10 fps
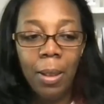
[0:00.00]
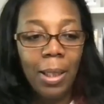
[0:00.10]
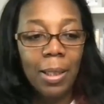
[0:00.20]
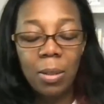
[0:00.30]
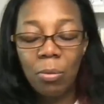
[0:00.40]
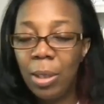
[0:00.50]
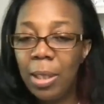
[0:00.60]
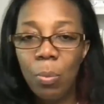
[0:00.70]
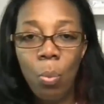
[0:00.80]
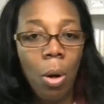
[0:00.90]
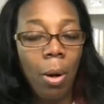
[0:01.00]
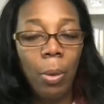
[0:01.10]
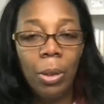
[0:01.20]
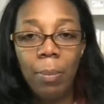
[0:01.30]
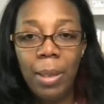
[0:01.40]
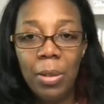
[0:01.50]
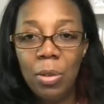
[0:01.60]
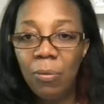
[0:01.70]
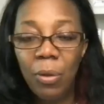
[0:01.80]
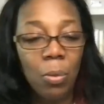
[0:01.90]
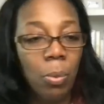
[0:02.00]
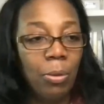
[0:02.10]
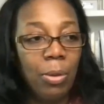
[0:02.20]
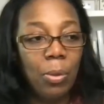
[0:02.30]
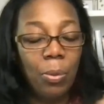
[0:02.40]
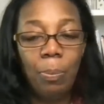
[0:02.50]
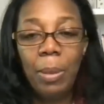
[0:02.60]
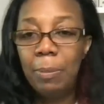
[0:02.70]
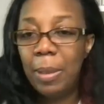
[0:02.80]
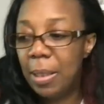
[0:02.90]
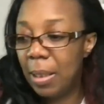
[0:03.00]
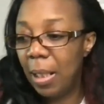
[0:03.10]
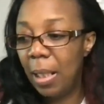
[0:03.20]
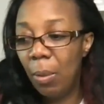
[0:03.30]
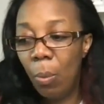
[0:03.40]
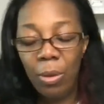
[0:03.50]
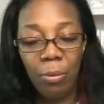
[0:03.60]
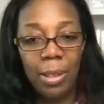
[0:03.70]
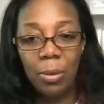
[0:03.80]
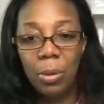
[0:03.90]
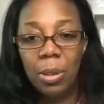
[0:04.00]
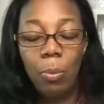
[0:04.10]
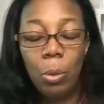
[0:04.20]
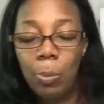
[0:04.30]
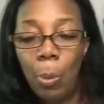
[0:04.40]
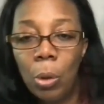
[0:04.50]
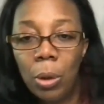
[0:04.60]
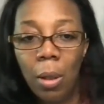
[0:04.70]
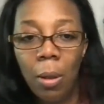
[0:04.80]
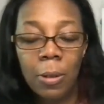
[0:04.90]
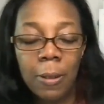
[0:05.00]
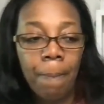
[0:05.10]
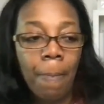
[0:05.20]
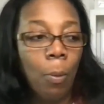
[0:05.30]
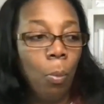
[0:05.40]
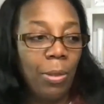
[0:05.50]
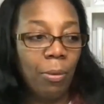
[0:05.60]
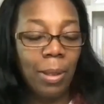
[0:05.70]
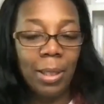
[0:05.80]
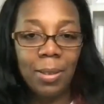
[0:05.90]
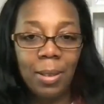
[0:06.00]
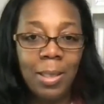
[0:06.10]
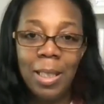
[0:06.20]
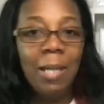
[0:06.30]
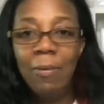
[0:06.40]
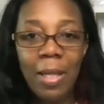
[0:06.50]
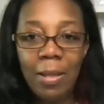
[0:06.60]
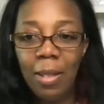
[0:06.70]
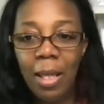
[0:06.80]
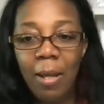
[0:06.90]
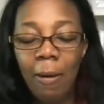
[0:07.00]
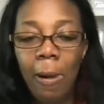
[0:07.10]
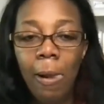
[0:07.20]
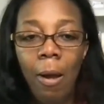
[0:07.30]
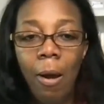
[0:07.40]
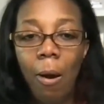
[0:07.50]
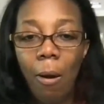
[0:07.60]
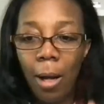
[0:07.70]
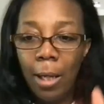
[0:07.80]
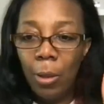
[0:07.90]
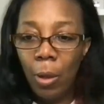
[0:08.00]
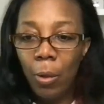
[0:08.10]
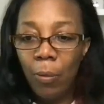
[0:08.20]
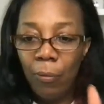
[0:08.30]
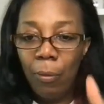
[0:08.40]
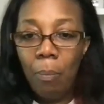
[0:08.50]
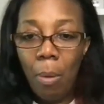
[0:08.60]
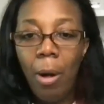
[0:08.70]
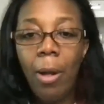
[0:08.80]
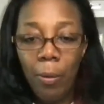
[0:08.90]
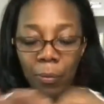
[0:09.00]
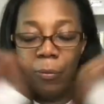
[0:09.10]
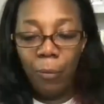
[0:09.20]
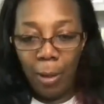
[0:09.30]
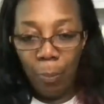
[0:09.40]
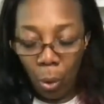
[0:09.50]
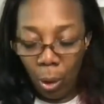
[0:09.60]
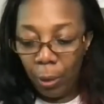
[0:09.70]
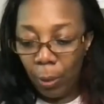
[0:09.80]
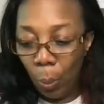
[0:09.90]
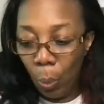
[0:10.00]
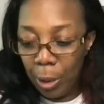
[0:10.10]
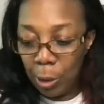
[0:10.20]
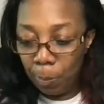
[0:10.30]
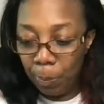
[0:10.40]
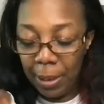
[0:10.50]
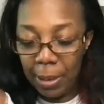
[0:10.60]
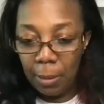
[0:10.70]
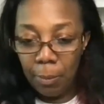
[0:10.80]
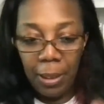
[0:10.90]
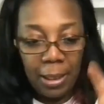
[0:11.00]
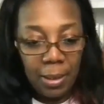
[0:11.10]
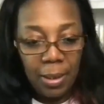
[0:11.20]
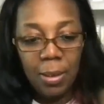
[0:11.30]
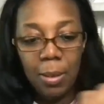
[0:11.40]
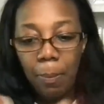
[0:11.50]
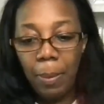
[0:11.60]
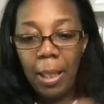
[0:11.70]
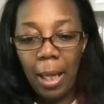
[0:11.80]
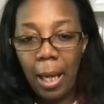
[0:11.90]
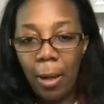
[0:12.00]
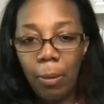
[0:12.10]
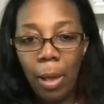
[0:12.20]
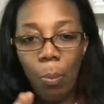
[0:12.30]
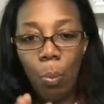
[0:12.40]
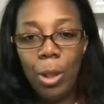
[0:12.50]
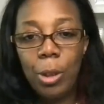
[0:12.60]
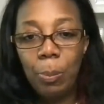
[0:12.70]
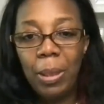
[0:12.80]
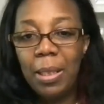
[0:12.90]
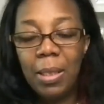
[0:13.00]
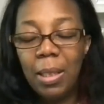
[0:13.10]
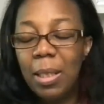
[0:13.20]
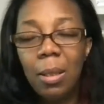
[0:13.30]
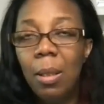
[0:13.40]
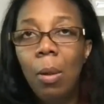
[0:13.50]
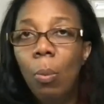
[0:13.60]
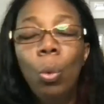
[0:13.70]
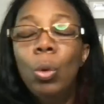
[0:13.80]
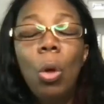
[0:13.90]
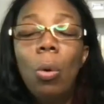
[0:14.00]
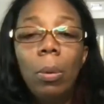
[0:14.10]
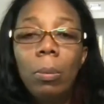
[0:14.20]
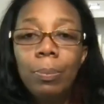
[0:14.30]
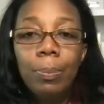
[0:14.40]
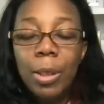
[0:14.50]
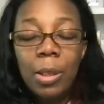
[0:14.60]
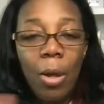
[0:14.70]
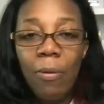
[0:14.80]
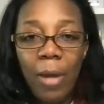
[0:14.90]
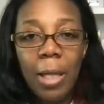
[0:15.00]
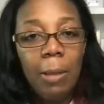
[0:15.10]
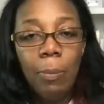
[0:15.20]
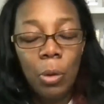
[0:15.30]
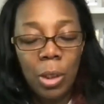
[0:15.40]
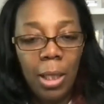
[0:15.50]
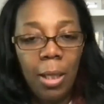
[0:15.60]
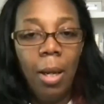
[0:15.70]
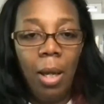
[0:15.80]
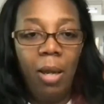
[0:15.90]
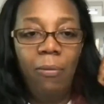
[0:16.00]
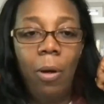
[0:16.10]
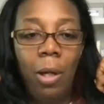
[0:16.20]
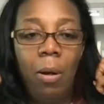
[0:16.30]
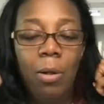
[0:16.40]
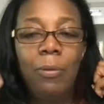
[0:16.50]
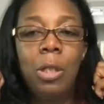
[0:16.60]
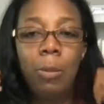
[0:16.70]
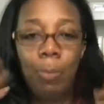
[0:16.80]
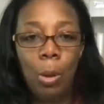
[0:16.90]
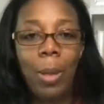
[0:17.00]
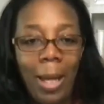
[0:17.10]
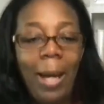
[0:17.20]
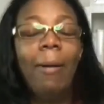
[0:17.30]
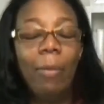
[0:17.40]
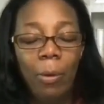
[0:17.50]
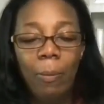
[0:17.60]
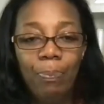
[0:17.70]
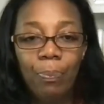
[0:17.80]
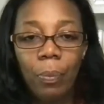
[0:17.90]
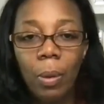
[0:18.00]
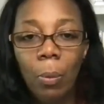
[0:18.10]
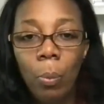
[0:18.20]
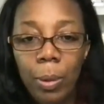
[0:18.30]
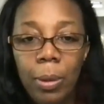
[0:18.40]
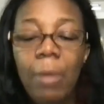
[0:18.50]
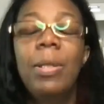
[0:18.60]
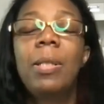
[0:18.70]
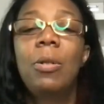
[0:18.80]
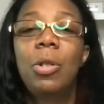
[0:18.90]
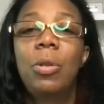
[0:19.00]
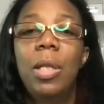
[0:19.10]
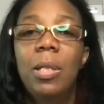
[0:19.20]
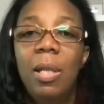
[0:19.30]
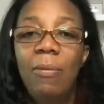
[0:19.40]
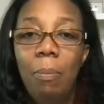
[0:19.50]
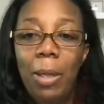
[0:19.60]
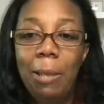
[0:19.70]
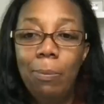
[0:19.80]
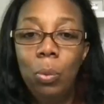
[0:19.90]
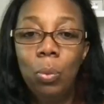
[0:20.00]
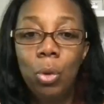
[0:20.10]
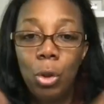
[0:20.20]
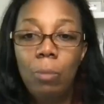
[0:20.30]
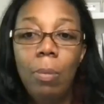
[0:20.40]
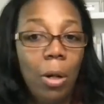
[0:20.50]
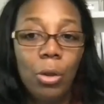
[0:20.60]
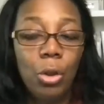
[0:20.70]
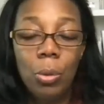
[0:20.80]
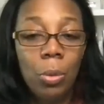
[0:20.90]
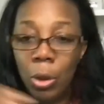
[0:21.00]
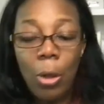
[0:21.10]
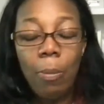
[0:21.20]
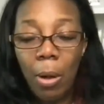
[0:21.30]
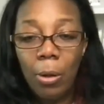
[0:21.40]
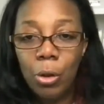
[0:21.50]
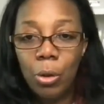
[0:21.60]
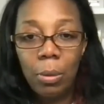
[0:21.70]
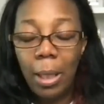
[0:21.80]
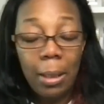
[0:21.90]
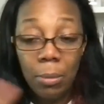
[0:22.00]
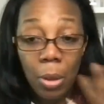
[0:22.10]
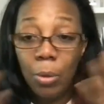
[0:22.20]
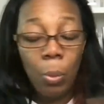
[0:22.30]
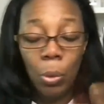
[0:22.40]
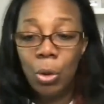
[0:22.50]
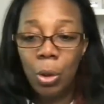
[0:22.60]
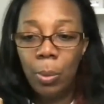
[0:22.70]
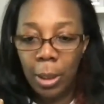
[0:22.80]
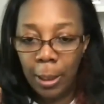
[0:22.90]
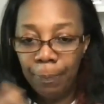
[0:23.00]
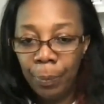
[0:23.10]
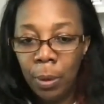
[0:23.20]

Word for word: It's the reason why, when I'm interviewed, whether it's on the BBC, whether it's on someone's podcast, whether it's a TV thing, I know from my own framework which bits and pieces to pick out and which pieces will not serve anybody if I kind of spew it at them. There is such a thing as giving people too much, so much that they don't know what to do with it.